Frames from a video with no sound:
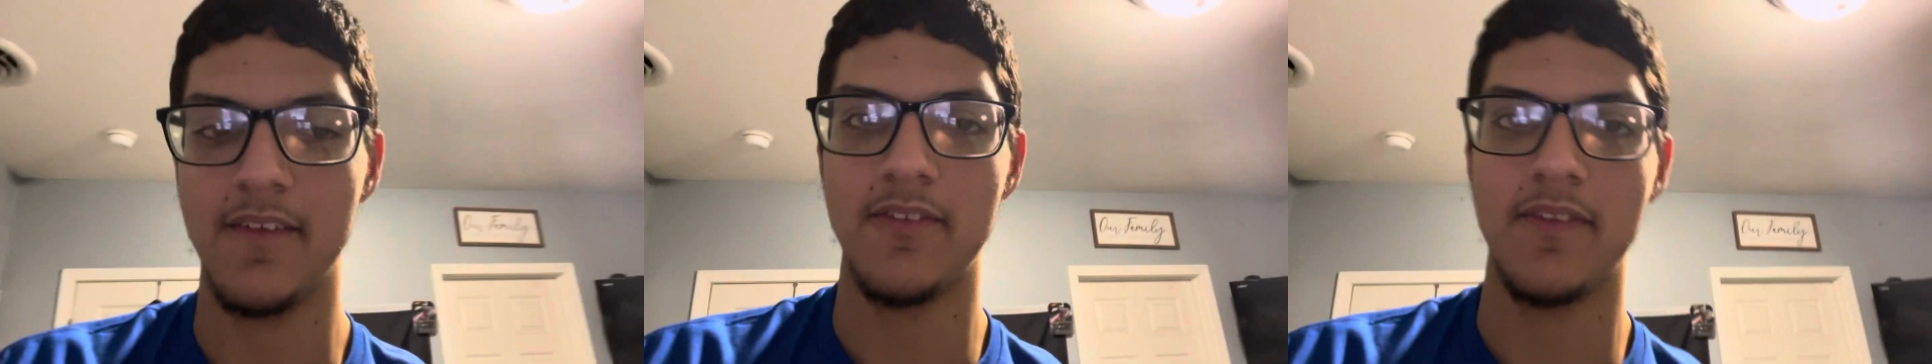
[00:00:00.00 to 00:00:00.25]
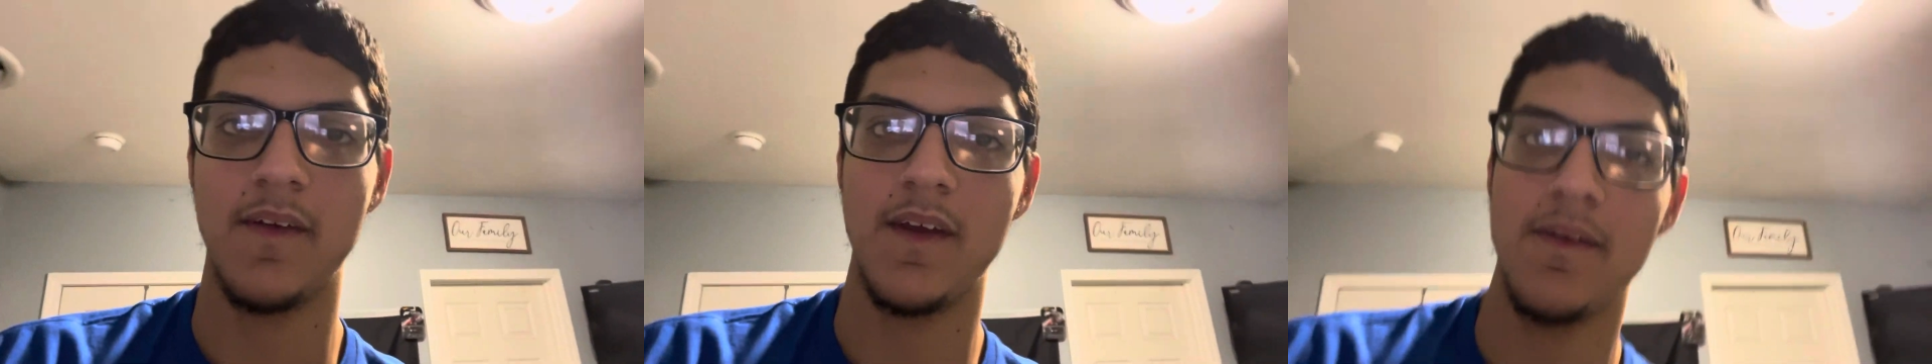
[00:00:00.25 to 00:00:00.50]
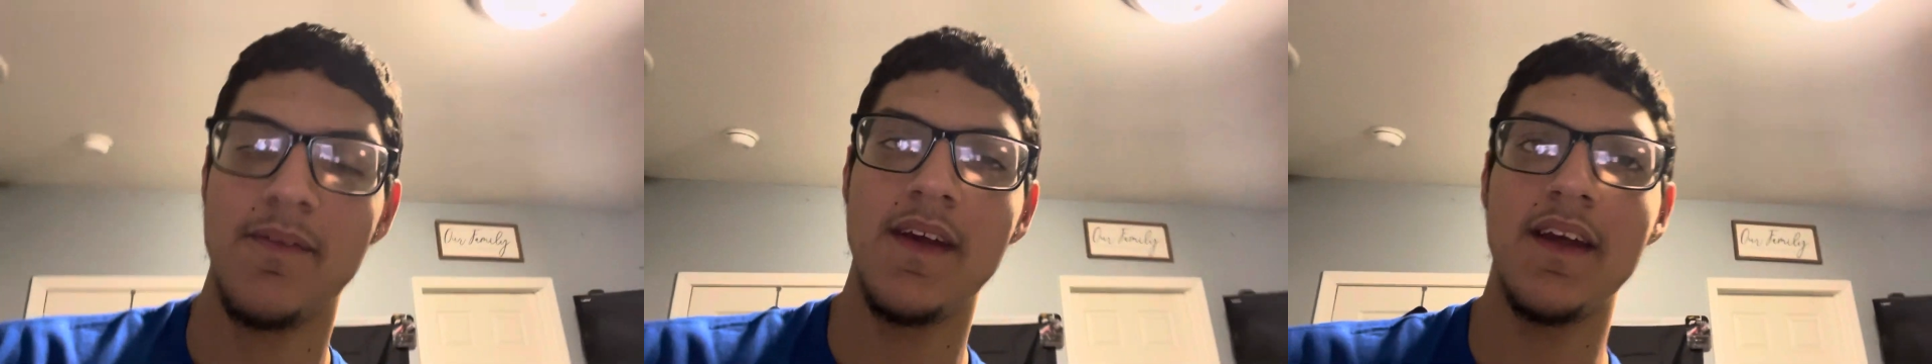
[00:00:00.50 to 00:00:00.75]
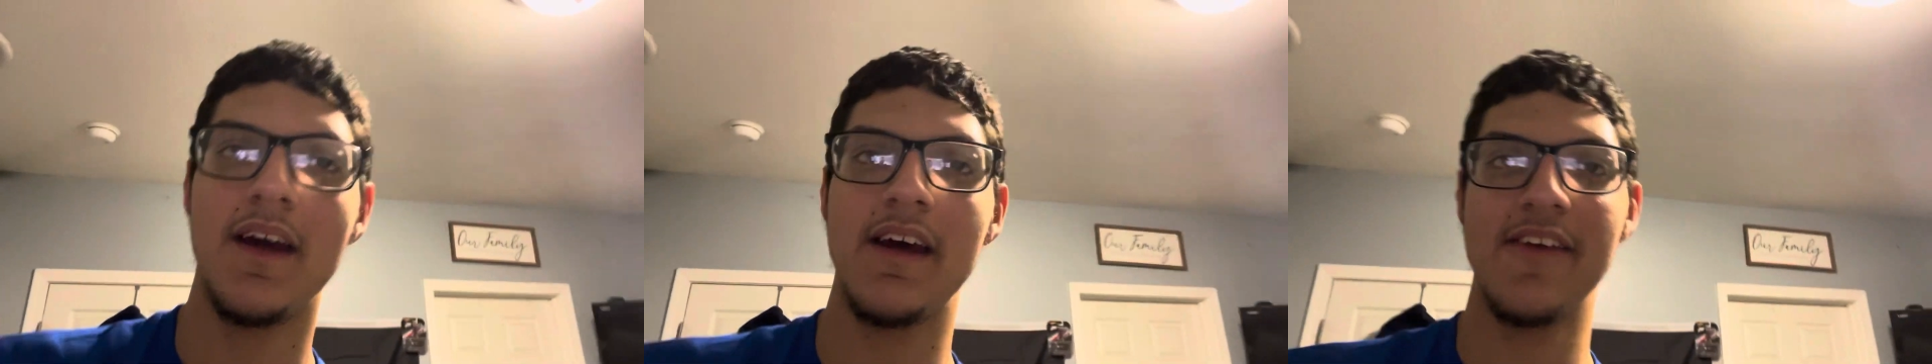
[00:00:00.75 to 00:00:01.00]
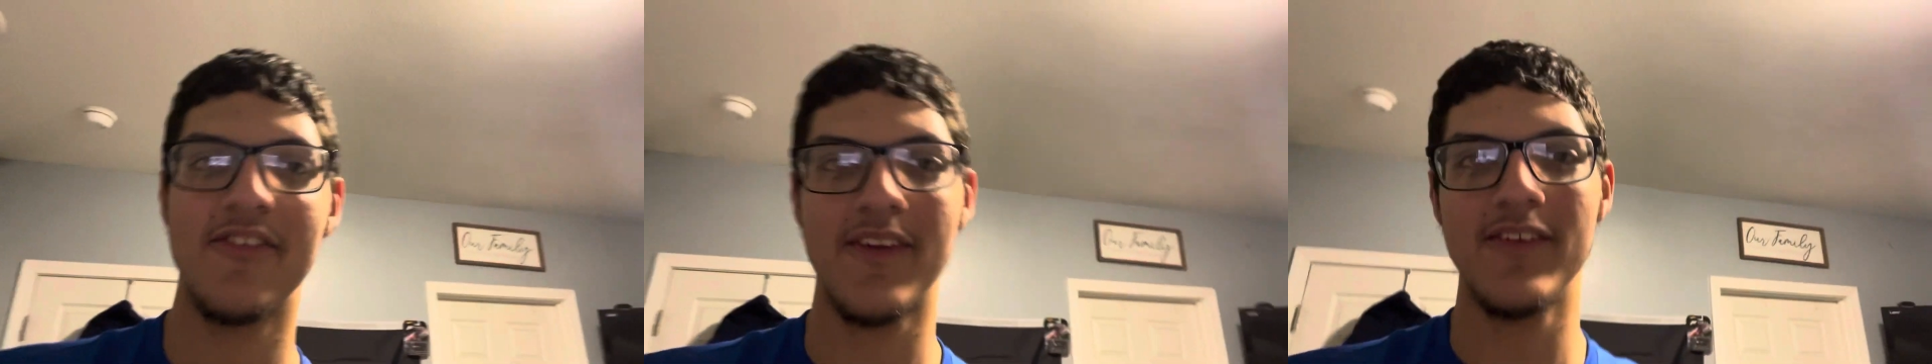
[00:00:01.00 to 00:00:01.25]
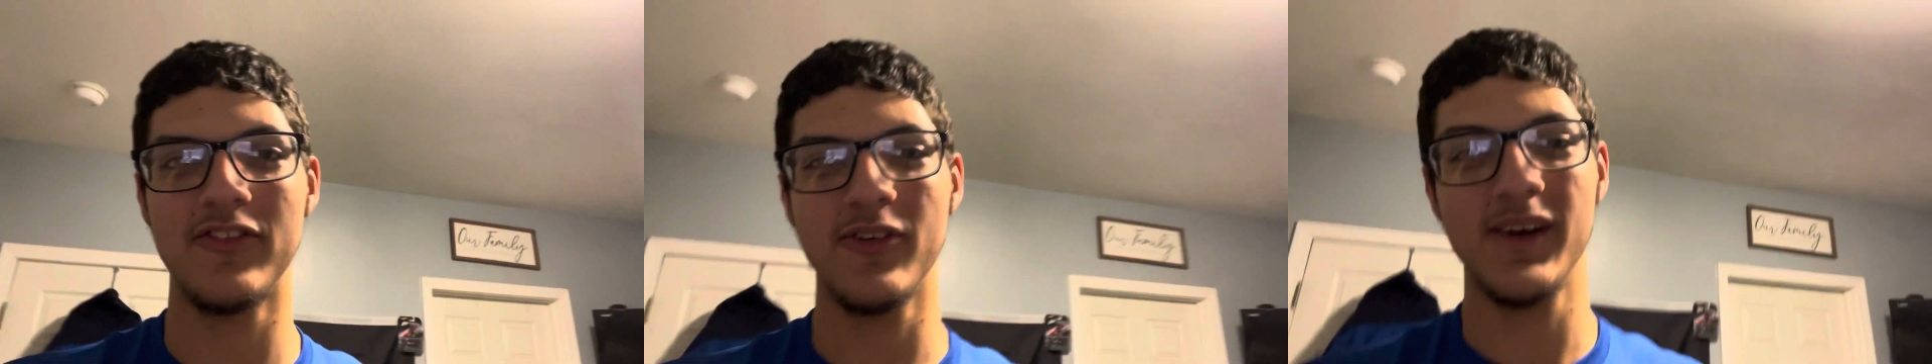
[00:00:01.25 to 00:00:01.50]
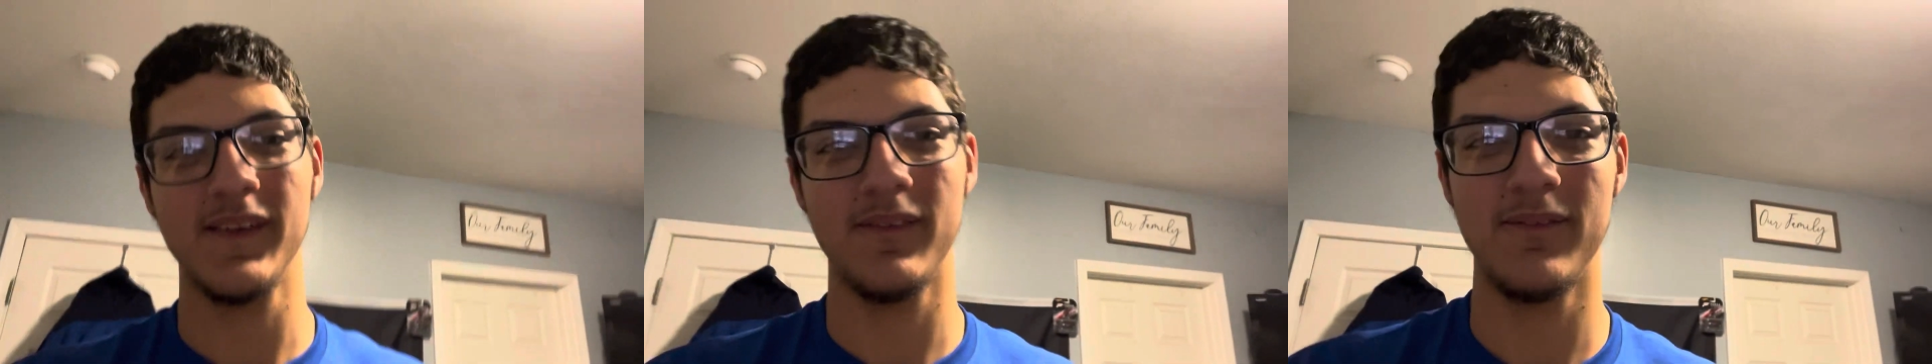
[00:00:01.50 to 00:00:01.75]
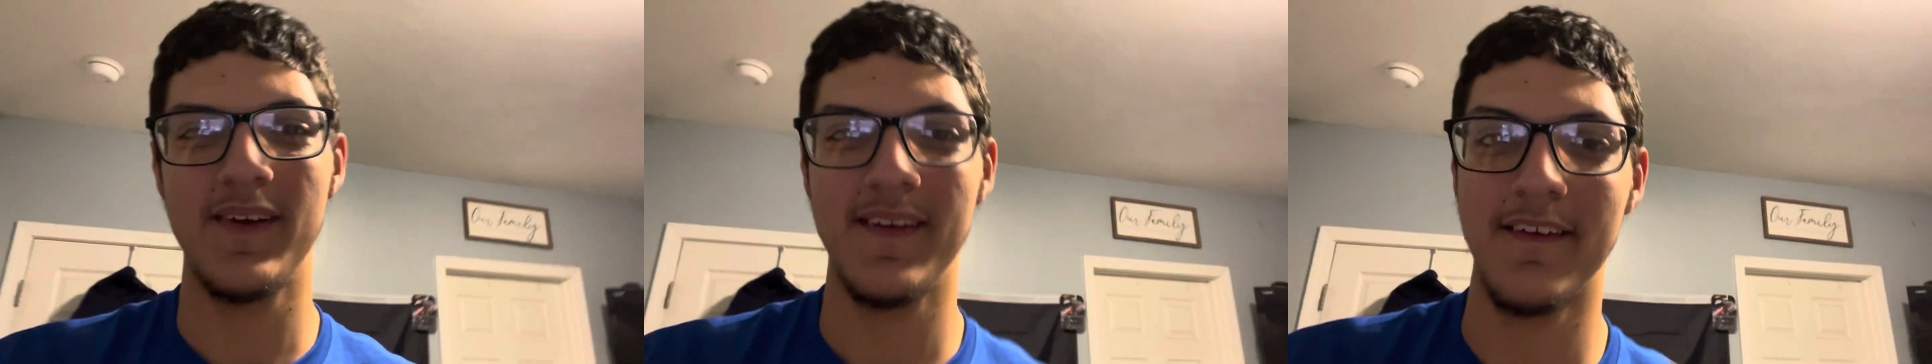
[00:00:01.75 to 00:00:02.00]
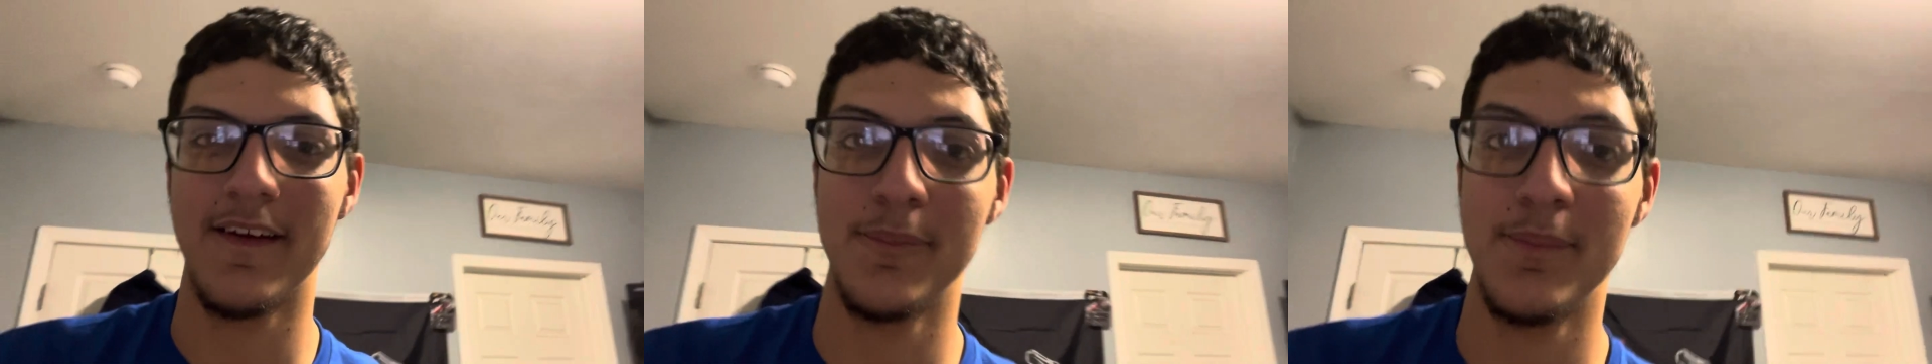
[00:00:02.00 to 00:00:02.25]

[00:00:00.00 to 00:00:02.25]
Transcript: So, if you guys enjoy the video,